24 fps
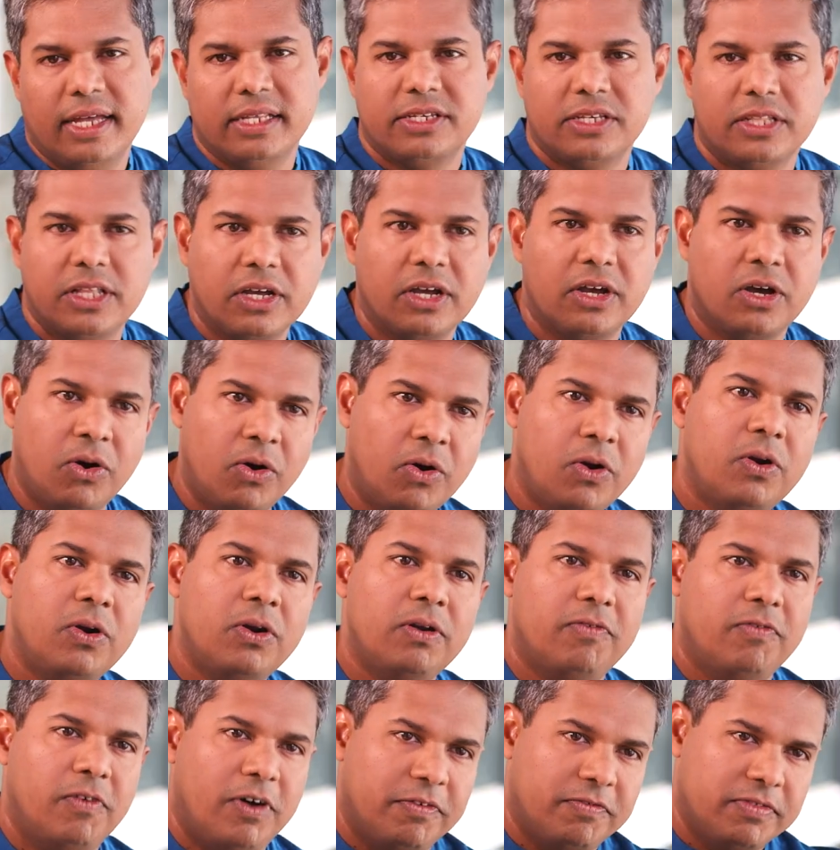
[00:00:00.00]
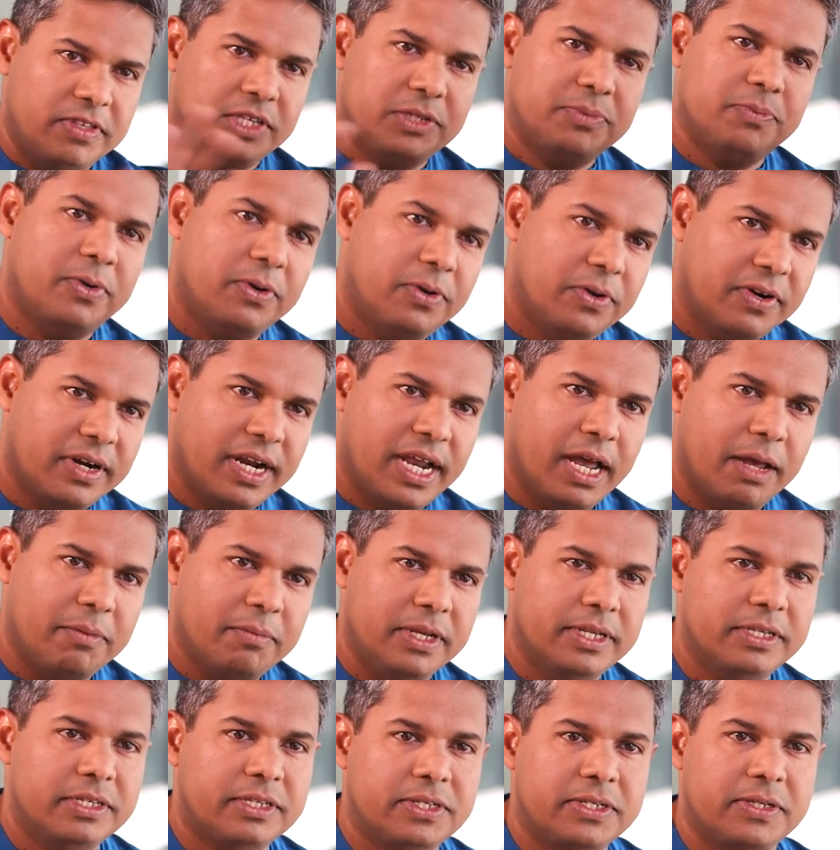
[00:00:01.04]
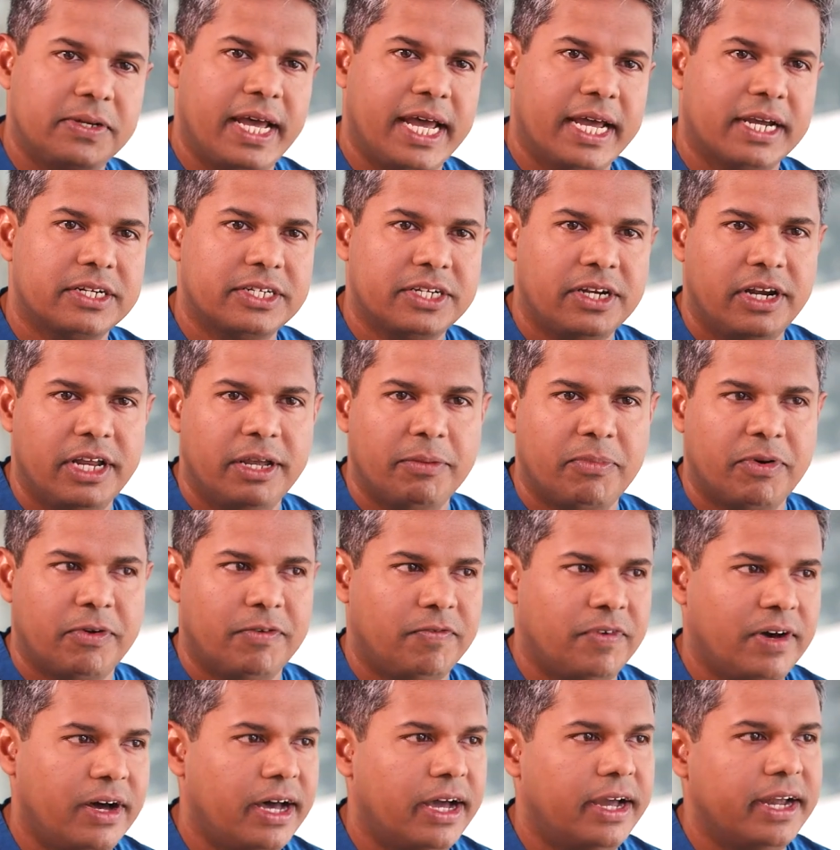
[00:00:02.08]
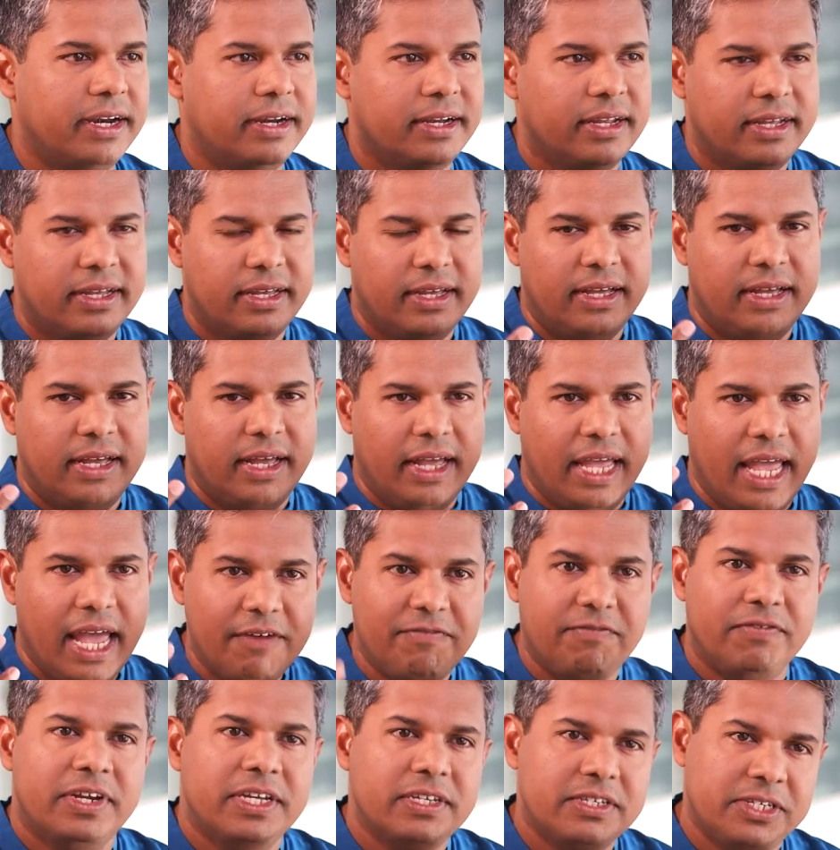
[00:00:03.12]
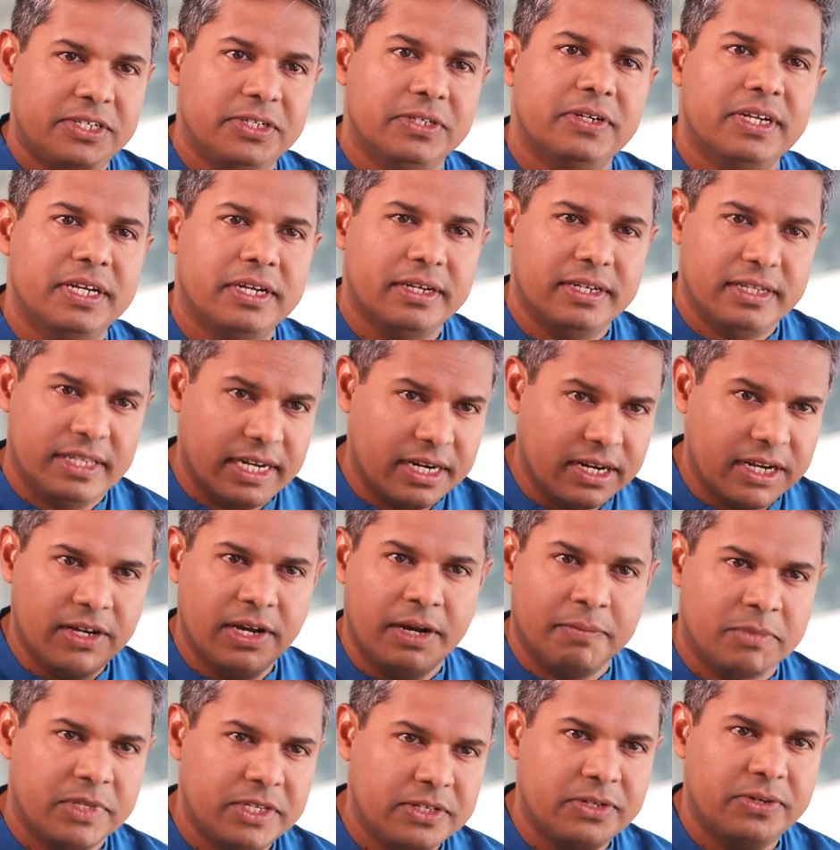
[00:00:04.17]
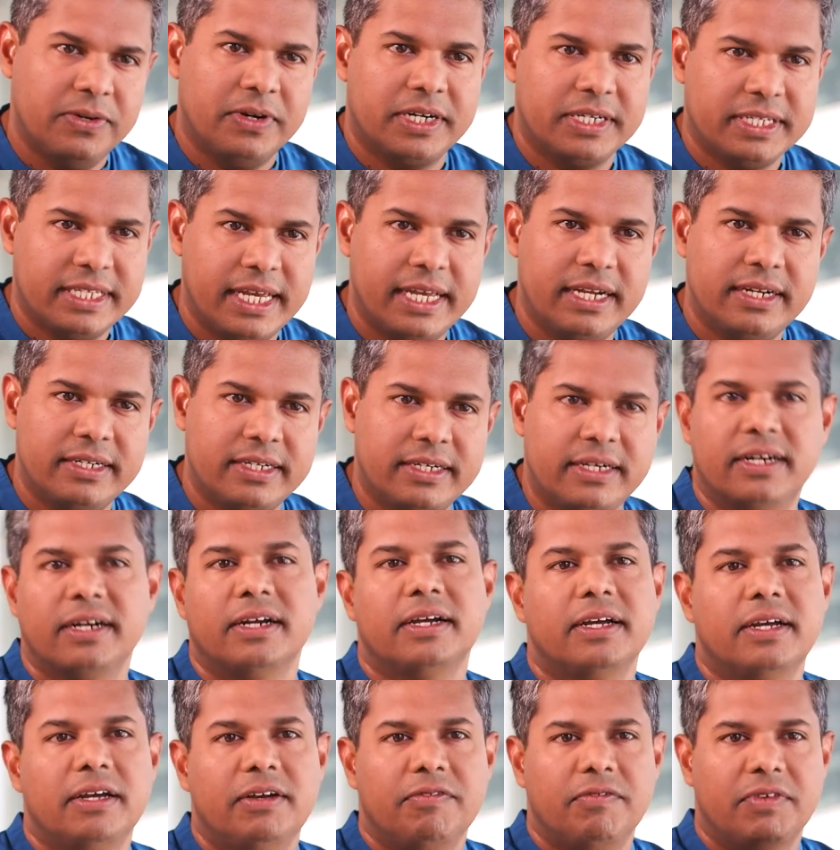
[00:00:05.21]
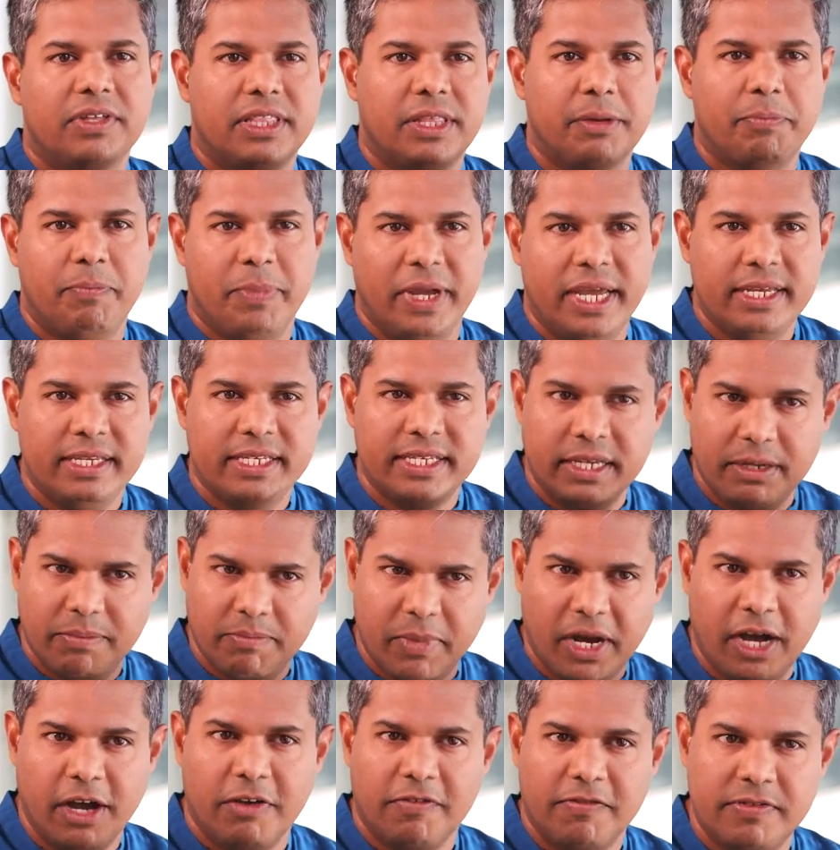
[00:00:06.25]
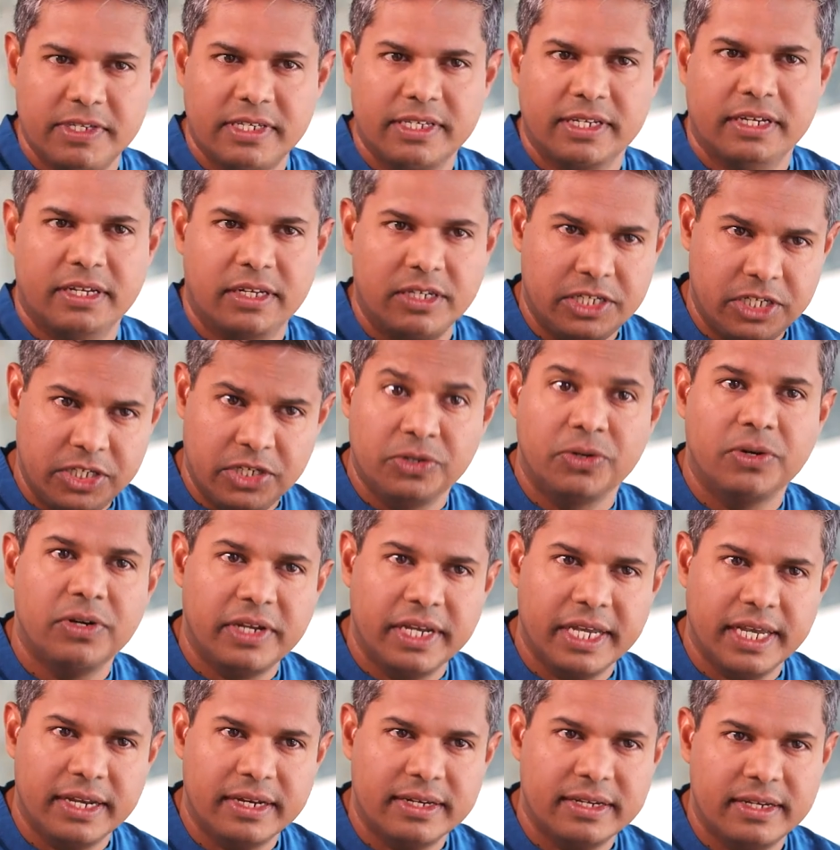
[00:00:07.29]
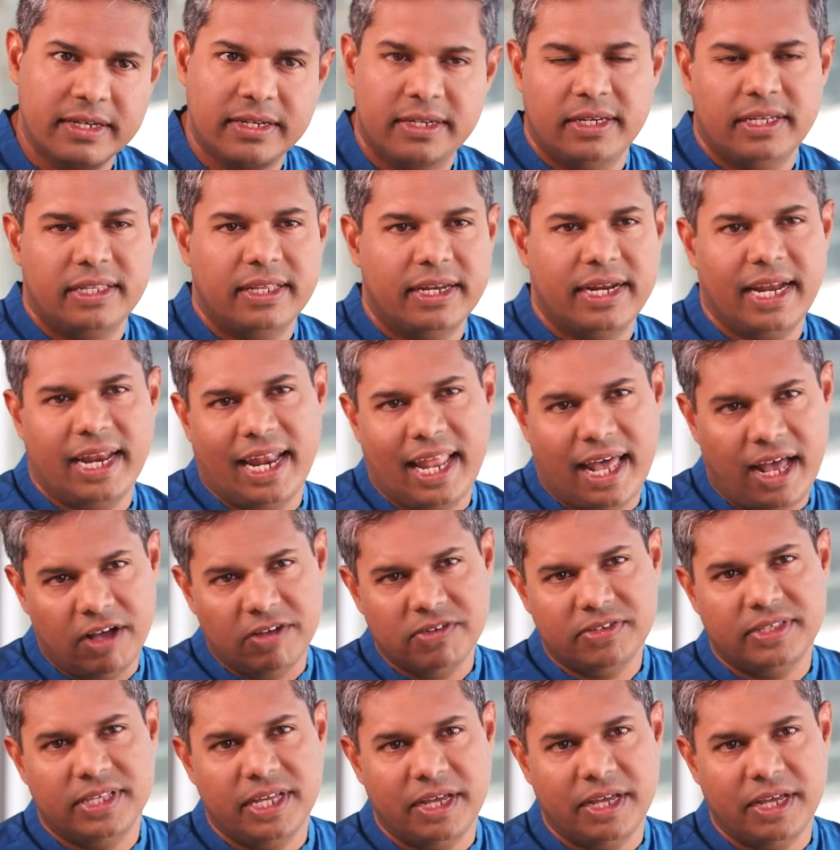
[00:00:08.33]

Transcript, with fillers: And so the goal of this program is to actually provide every student that comes to our center with the basic biophysical toolkit that allows